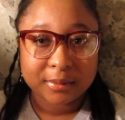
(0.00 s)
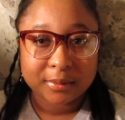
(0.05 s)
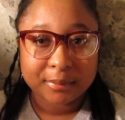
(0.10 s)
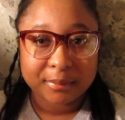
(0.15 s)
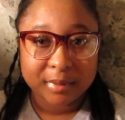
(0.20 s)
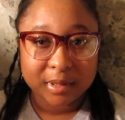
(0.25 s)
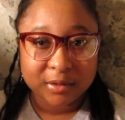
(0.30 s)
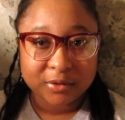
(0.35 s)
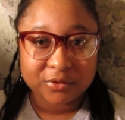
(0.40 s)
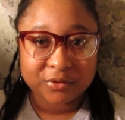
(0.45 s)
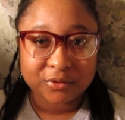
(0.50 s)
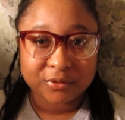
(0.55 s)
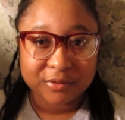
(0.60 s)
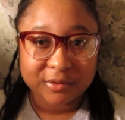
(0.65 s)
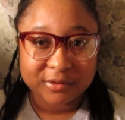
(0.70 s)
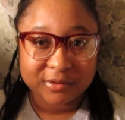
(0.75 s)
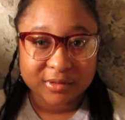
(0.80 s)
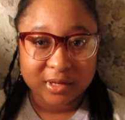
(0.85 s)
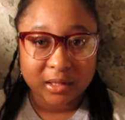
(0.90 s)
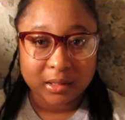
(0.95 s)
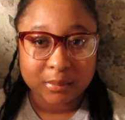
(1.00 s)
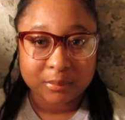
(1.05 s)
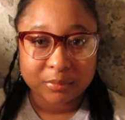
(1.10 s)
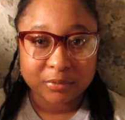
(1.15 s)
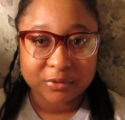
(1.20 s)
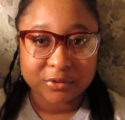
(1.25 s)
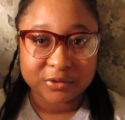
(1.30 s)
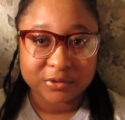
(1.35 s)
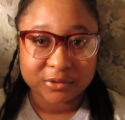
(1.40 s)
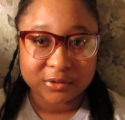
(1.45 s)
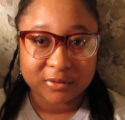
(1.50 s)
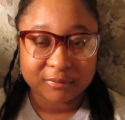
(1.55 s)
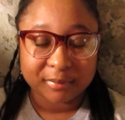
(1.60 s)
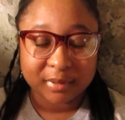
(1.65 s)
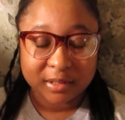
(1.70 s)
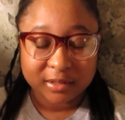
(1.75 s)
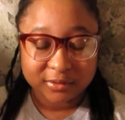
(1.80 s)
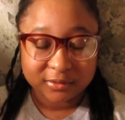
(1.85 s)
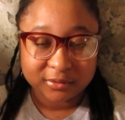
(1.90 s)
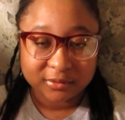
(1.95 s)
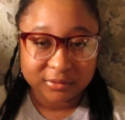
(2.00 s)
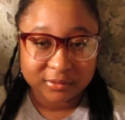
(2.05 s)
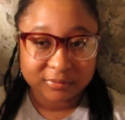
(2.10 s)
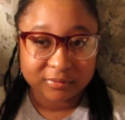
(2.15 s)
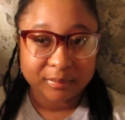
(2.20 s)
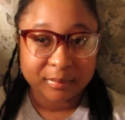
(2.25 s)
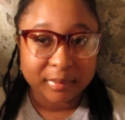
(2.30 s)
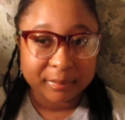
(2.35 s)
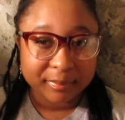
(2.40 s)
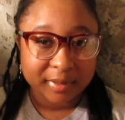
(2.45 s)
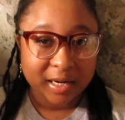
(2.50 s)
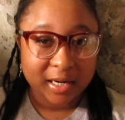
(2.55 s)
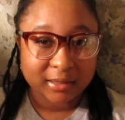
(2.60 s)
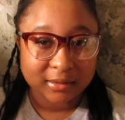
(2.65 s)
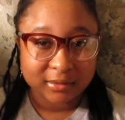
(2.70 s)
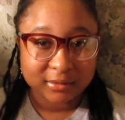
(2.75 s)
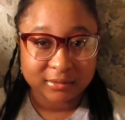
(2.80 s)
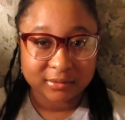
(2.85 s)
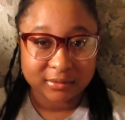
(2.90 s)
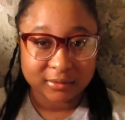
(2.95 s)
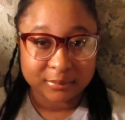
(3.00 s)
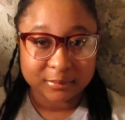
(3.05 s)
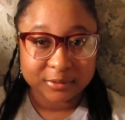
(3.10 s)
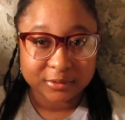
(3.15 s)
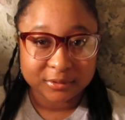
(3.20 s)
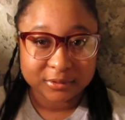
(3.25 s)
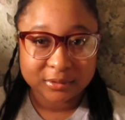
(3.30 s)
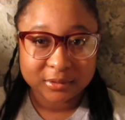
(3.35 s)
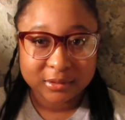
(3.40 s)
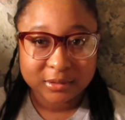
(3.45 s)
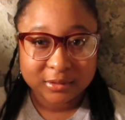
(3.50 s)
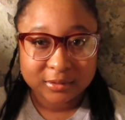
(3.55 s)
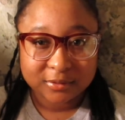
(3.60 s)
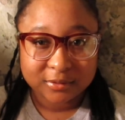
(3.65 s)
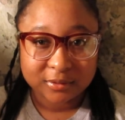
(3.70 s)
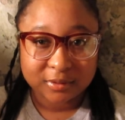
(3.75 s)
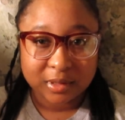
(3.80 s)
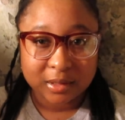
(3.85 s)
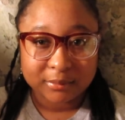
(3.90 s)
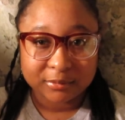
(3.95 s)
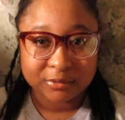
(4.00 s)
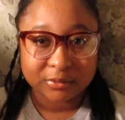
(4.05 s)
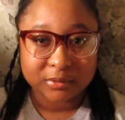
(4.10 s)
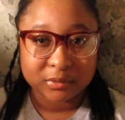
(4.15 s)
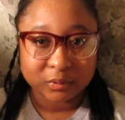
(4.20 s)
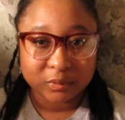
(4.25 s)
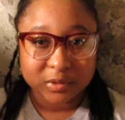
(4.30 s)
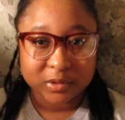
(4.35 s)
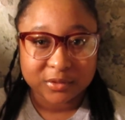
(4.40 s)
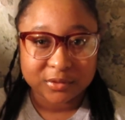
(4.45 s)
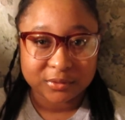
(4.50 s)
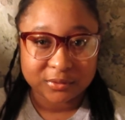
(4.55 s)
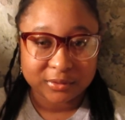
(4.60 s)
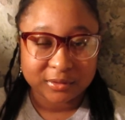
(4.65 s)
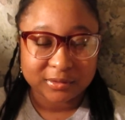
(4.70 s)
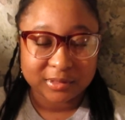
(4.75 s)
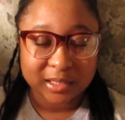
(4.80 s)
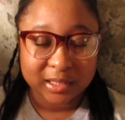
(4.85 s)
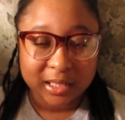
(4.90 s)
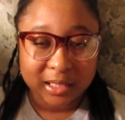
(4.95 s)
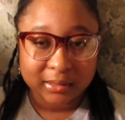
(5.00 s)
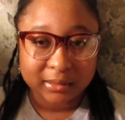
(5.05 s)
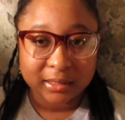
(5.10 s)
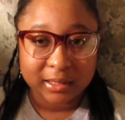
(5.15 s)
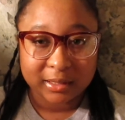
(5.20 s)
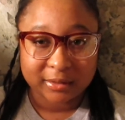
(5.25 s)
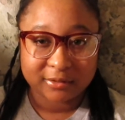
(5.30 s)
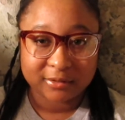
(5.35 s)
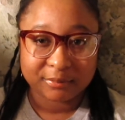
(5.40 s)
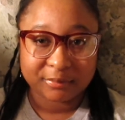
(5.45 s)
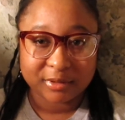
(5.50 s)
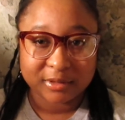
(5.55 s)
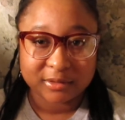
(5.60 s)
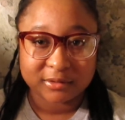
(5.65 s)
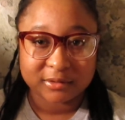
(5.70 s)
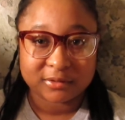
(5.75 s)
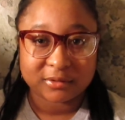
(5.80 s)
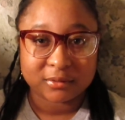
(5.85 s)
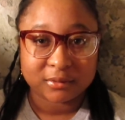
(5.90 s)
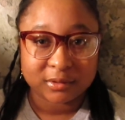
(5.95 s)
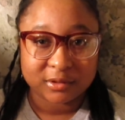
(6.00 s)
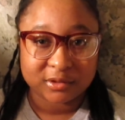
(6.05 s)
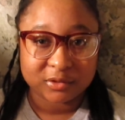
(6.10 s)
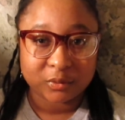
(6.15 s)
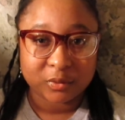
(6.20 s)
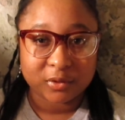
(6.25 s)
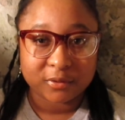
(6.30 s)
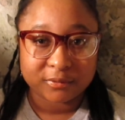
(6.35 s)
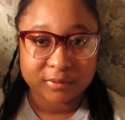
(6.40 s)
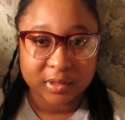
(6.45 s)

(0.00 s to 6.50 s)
mandatory second portion of my internship. Remember, I did summer, so now I'm doing winter, because I like the express. It's only 12